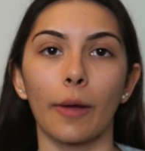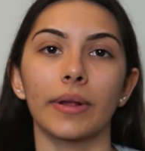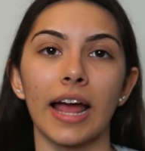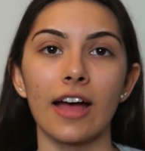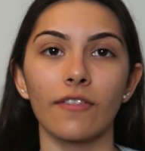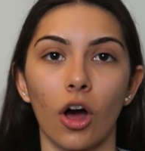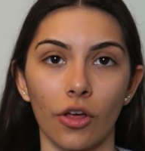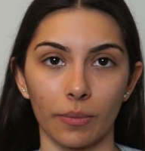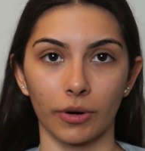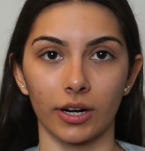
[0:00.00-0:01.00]
I'm going to have
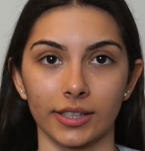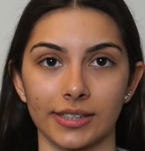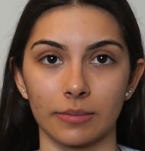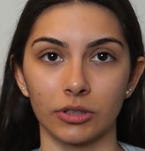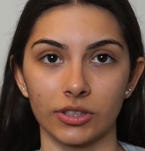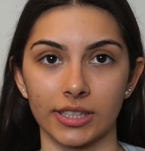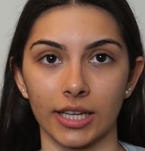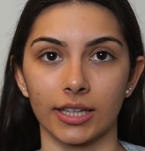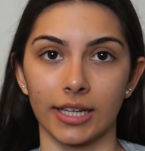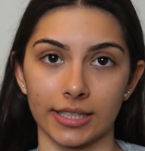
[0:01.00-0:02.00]
all the products I'm
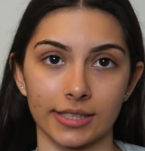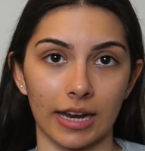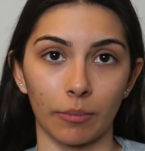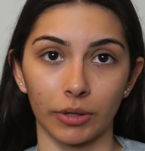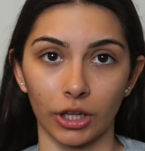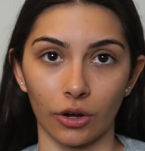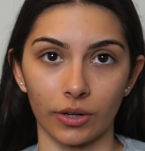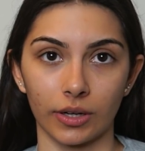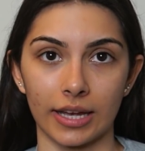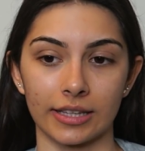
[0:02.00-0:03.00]
using linked down
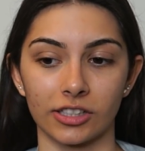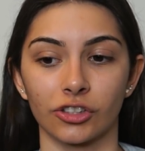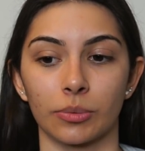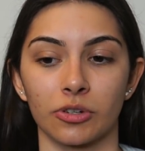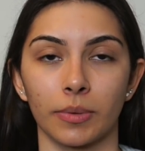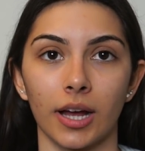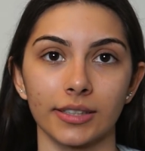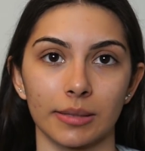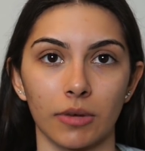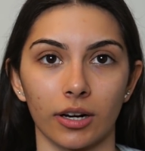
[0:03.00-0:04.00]
below in the description
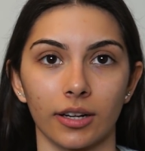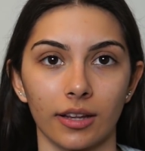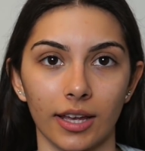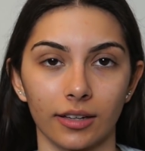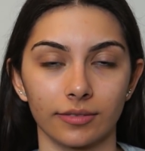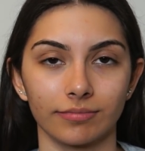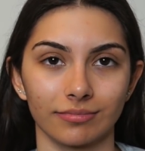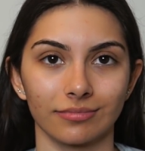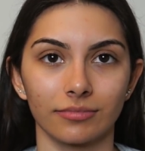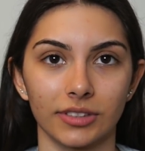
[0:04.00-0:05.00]
box. I'm not going to like
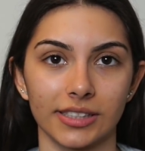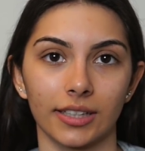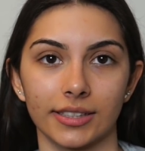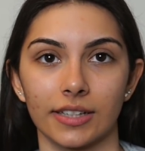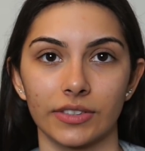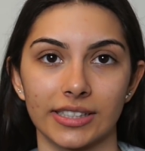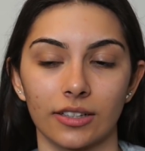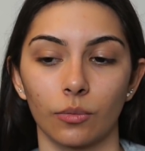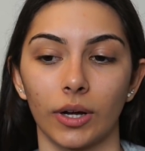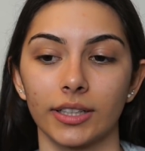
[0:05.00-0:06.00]
discuss every
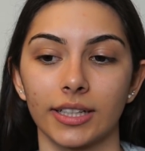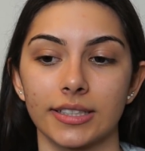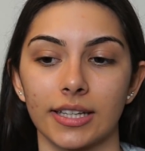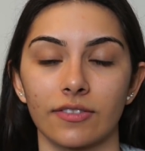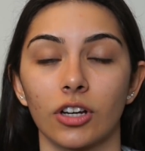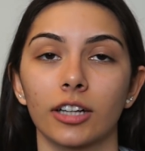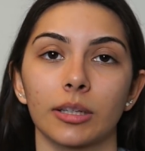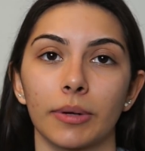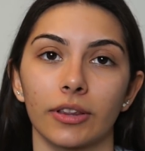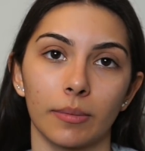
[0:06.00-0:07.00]
single one because I've talked
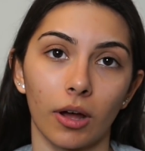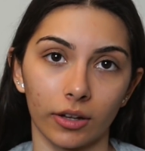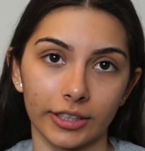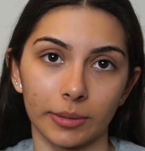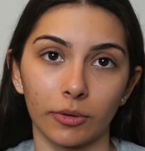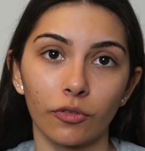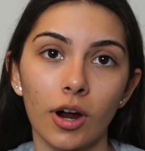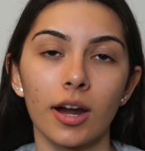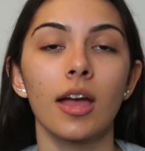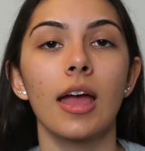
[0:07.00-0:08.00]
about them all here
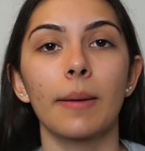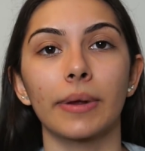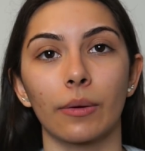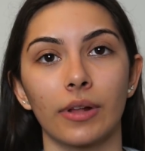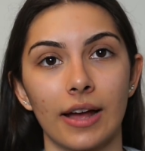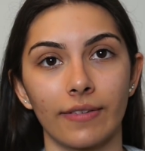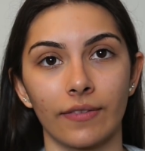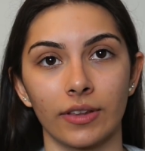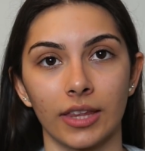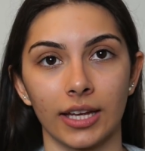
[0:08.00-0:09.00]
before, but I will have
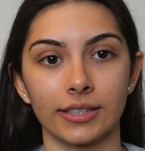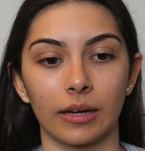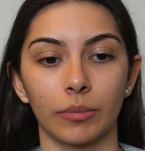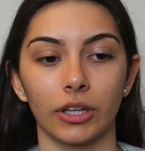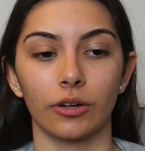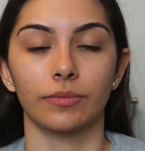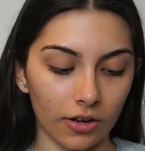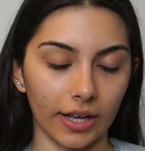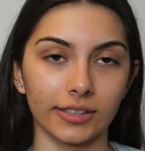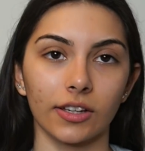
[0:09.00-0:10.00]
everything down below.
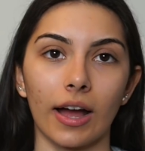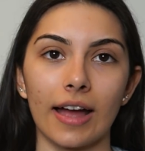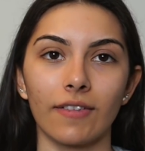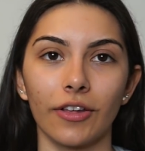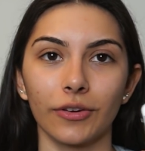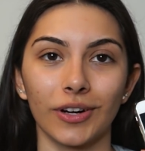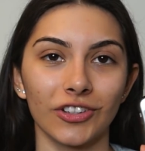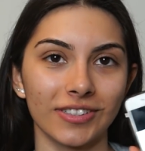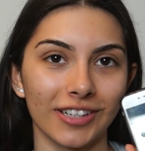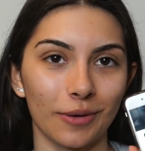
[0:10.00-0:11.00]
Okay, so I have all the
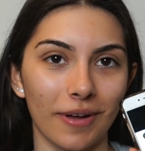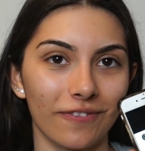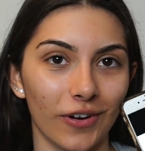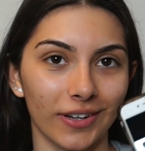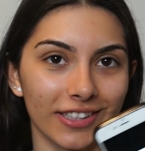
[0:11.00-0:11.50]
questions here on my phone.